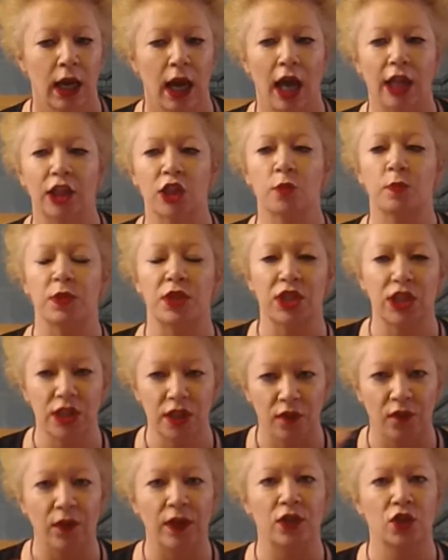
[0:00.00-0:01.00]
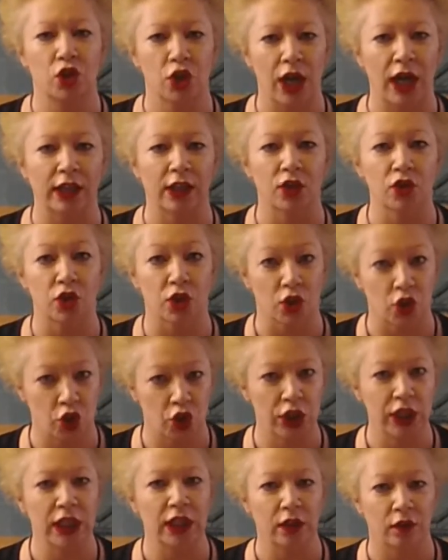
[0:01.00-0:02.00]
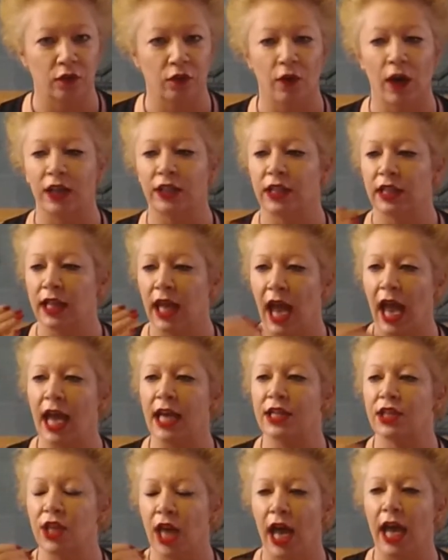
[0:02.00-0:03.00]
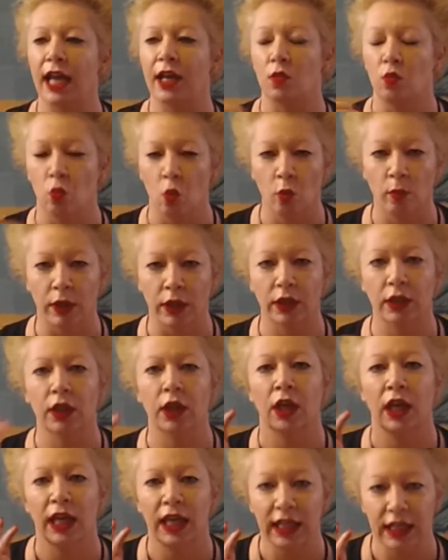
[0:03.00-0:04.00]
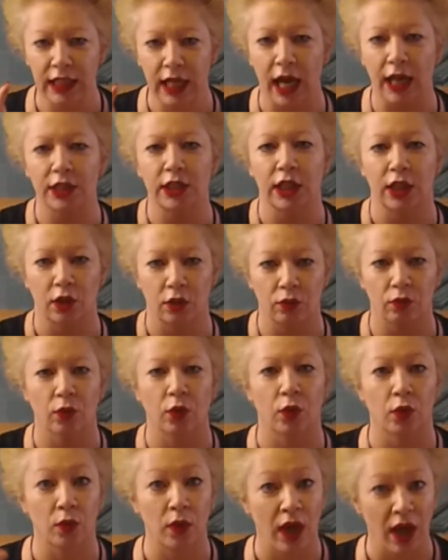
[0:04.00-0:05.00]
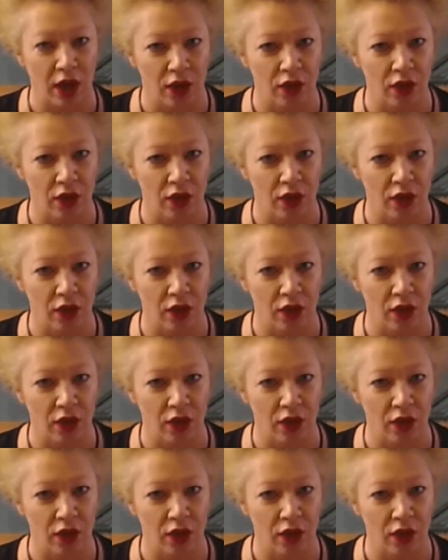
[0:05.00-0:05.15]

and the specific challenges she confronted as a woman cutting through